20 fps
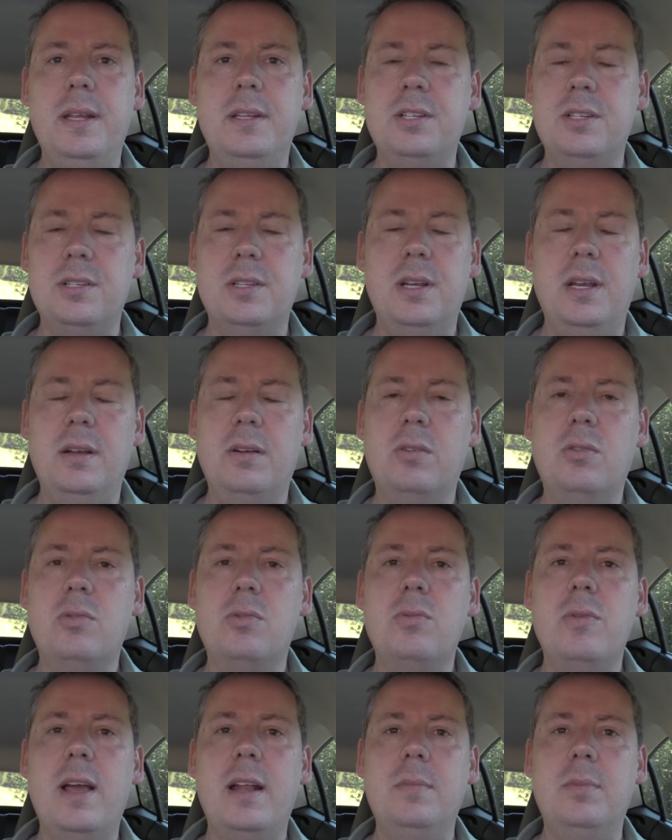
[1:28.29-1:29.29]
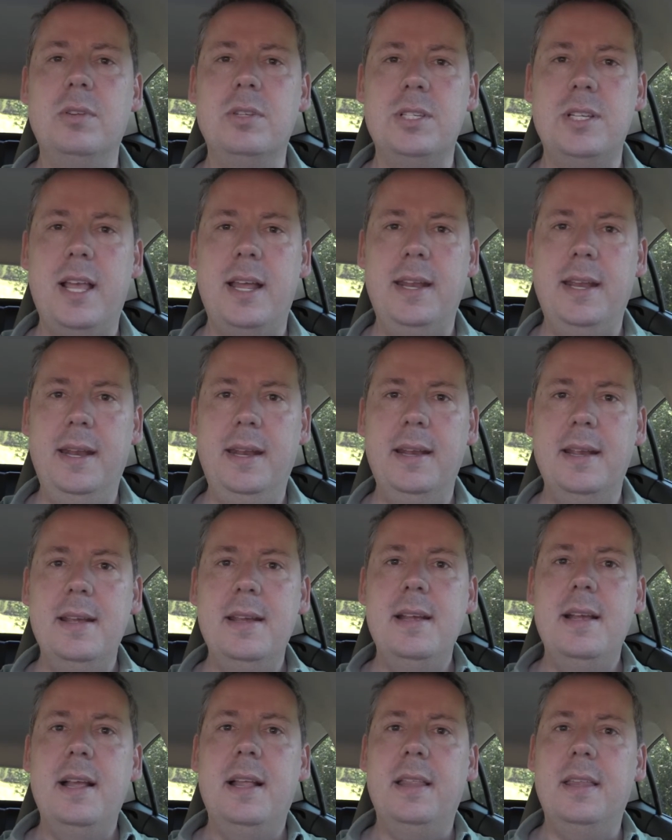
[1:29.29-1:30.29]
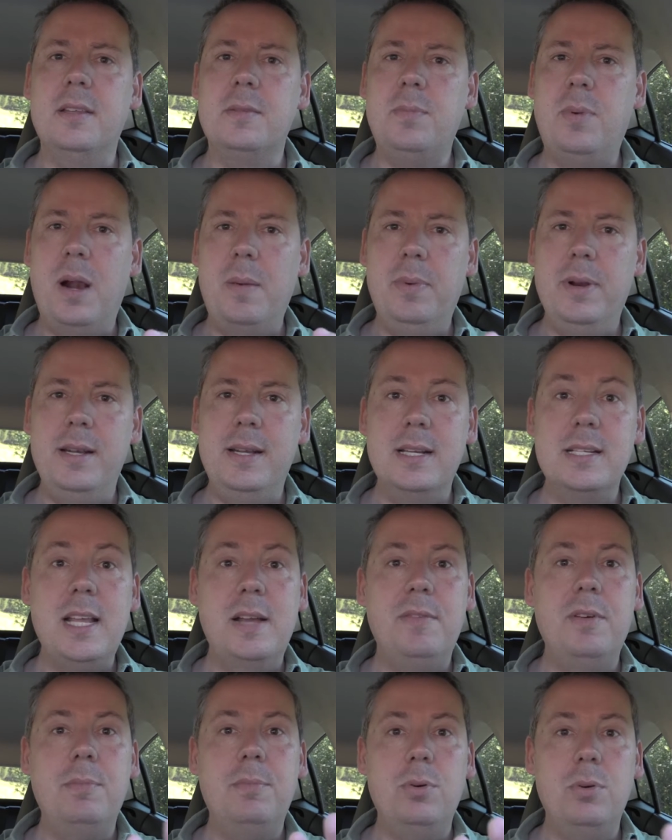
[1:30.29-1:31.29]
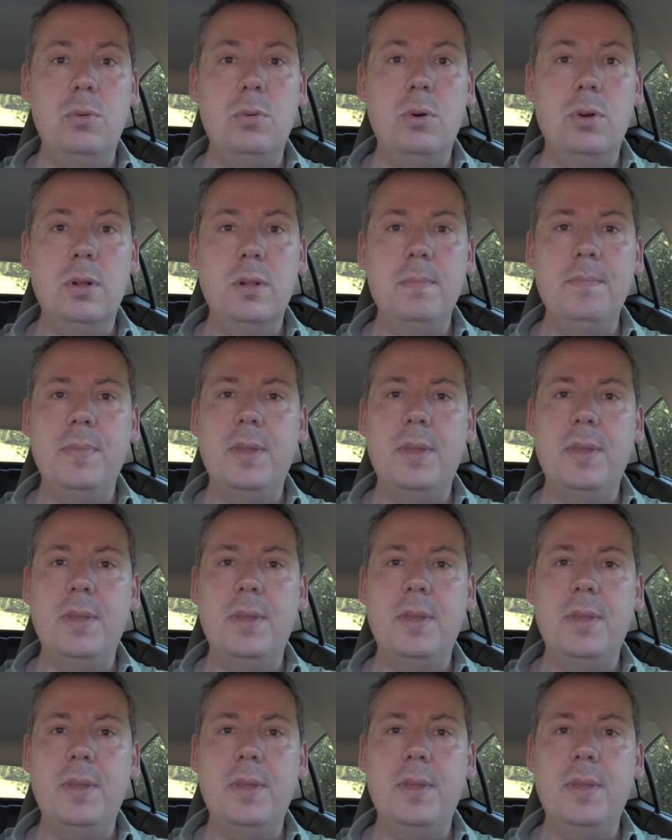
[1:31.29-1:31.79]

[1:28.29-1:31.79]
It's just an incredible setting. This property does have a pool,